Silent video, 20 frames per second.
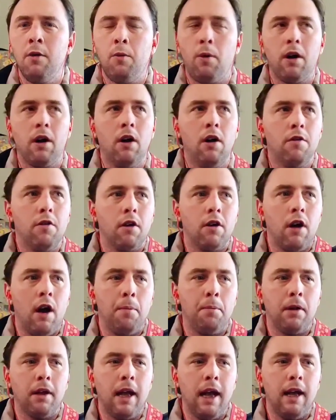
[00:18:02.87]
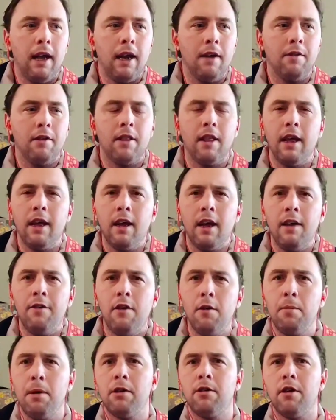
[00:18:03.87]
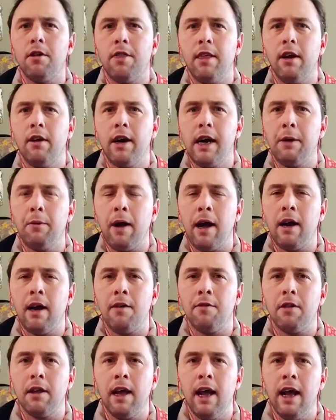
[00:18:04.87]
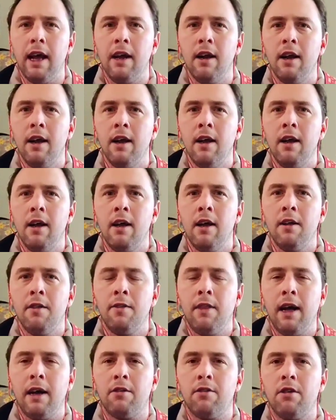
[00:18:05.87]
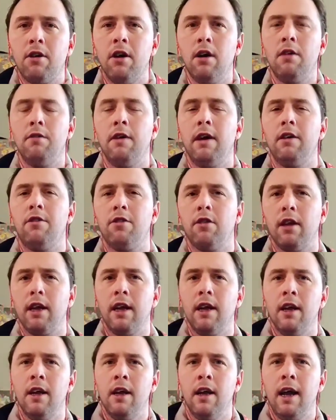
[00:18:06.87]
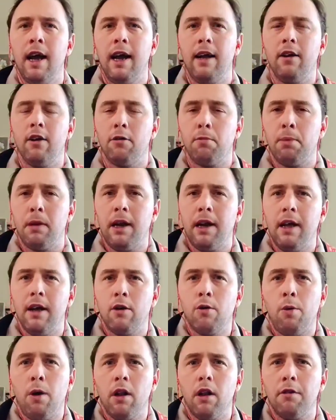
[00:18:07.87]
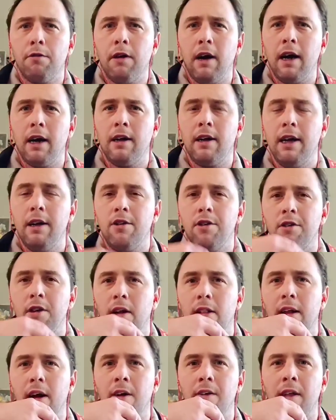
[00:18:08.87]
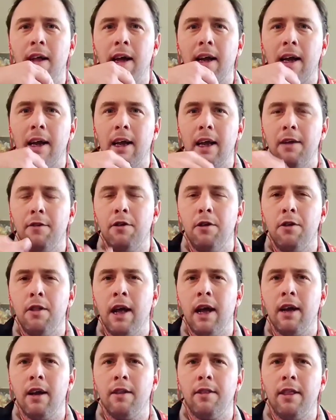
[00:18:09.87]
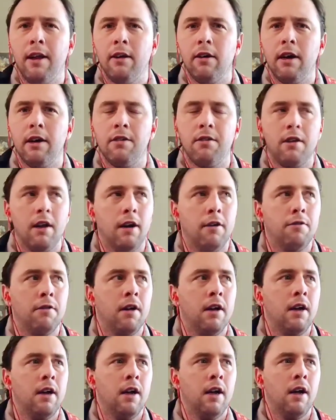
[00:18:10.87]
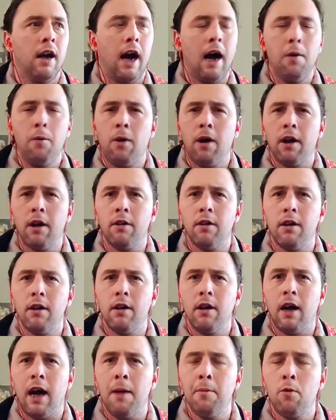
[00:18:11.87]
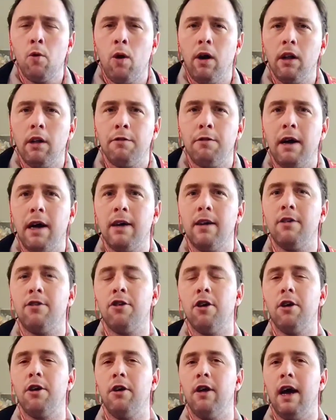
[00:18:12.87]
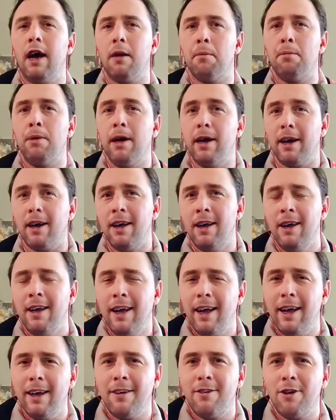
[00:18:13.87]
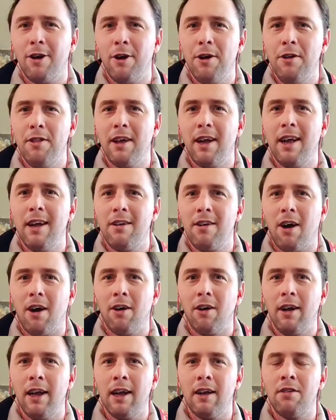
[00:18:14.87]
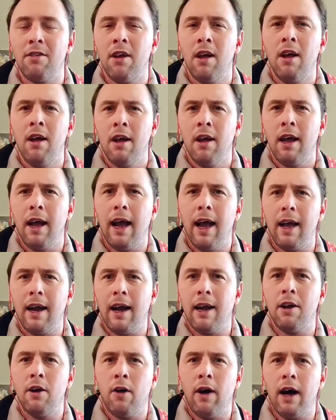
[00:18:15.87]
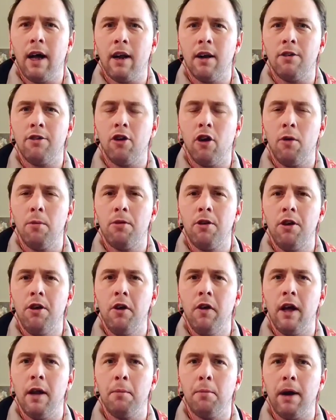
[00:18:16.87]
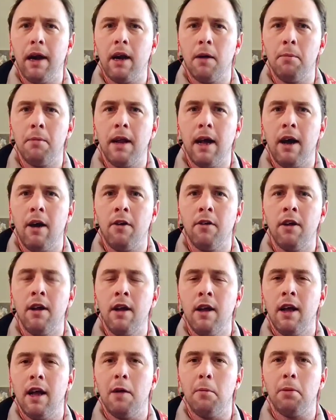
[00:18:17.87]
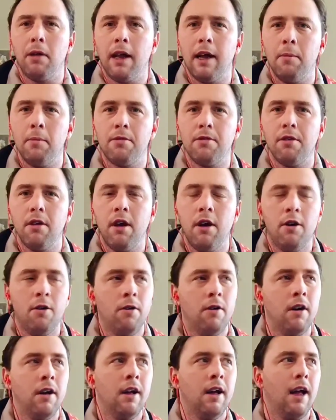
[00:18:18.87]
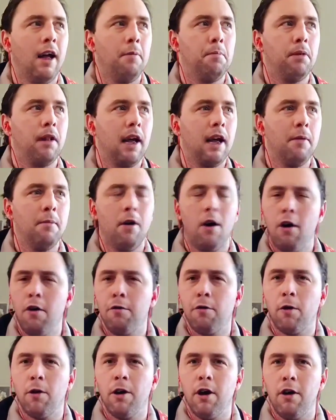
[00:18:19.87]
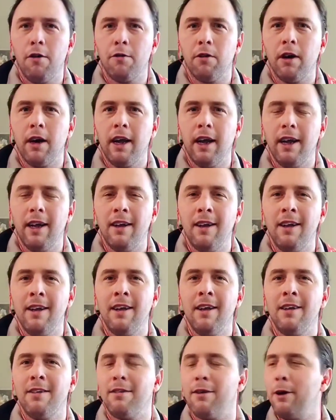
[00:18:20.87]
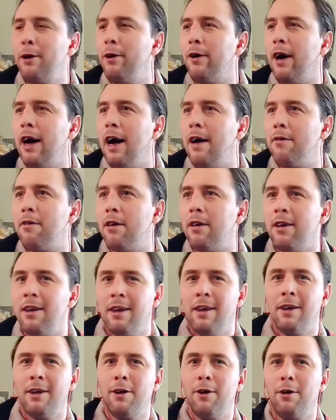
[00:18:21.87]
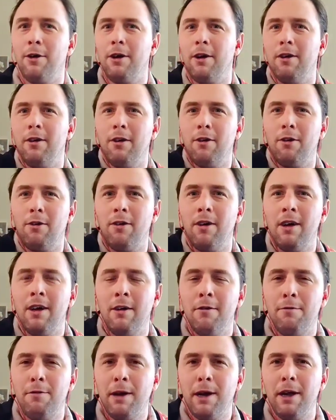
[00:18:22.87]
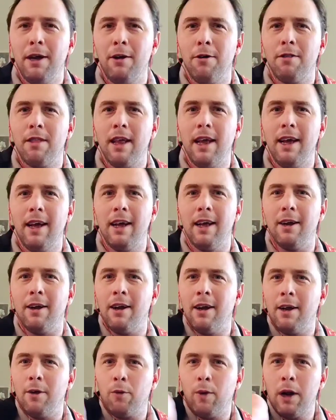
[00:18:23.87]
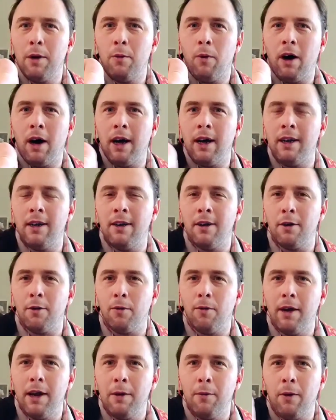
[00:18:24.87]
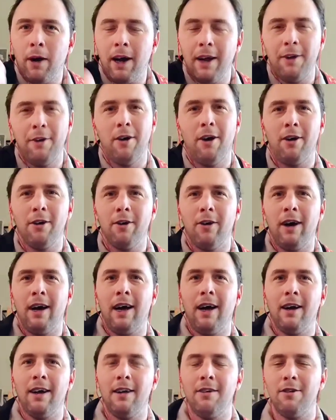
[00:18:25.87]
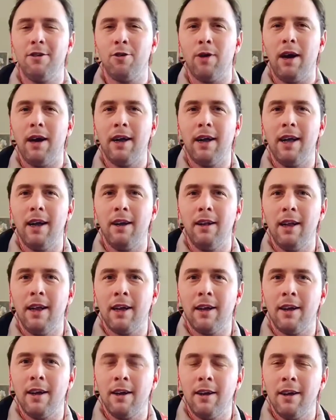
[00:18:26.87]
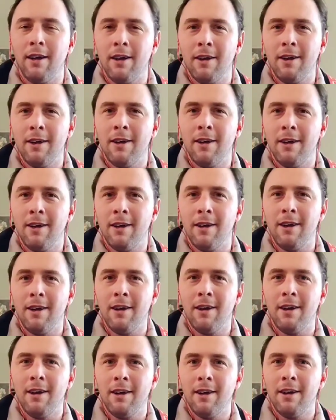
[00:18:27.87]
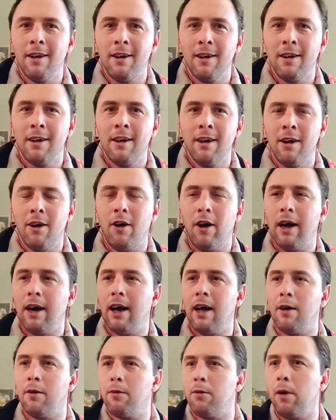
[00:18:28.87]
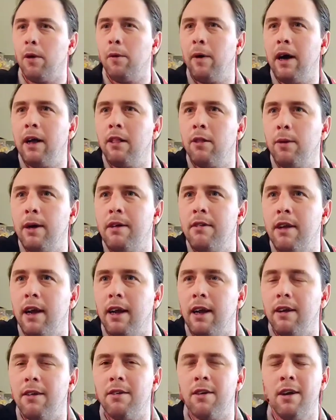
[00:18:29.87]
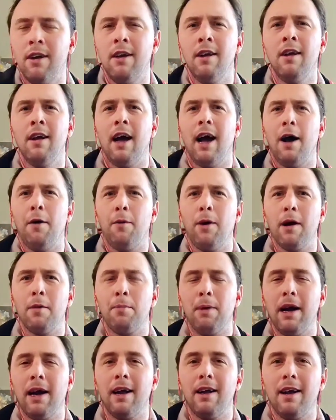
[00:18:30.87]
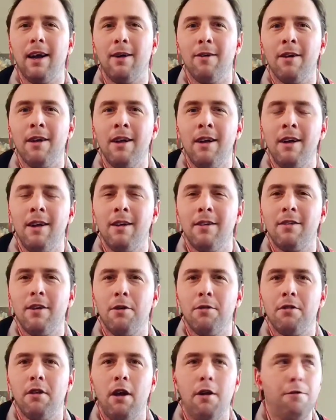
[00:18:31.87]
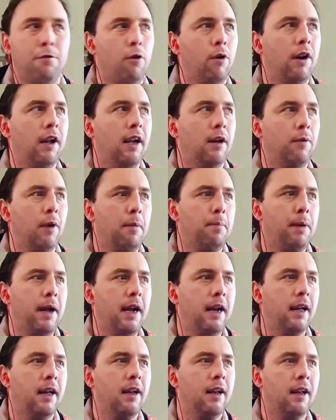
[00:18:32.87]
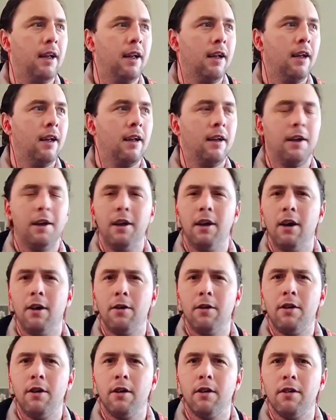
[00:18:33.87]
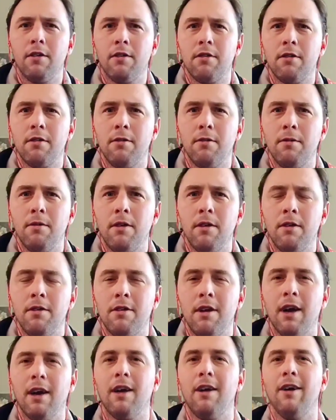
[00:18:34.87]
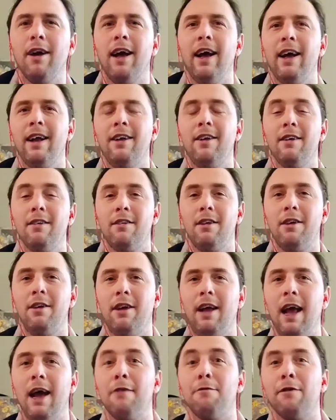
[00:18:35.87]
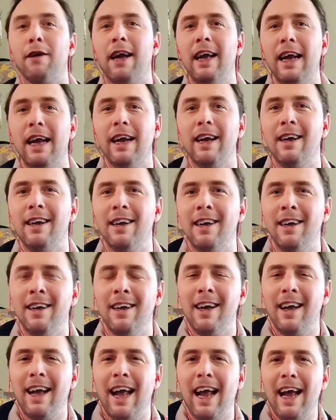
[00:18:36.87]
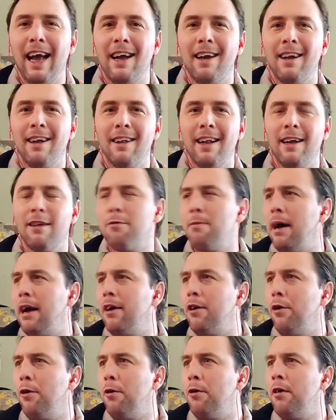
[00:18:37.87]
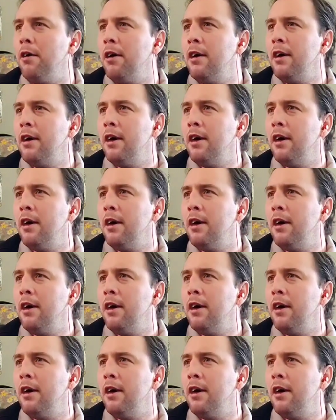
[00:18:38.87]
want to overcomplicate everything, give you a bunch of theory right off the gate. That's good eventually, and there's plenty of qualified teachers out there that can give you that theory stuff. I'm qualified to show you how to pick and show you the guitar licks, and I know how to show them to you and break them down and play them slow and play them over and over again, so you don't have to go to your little video thing and rewind. You all know how it is. You're trying to get a lick. Oh, I gotta rewind 3 seconds. I want to break it down so slow for you and repeat it, you know, until it's stuck in your head. You see, you can't forget it. And that's my goal.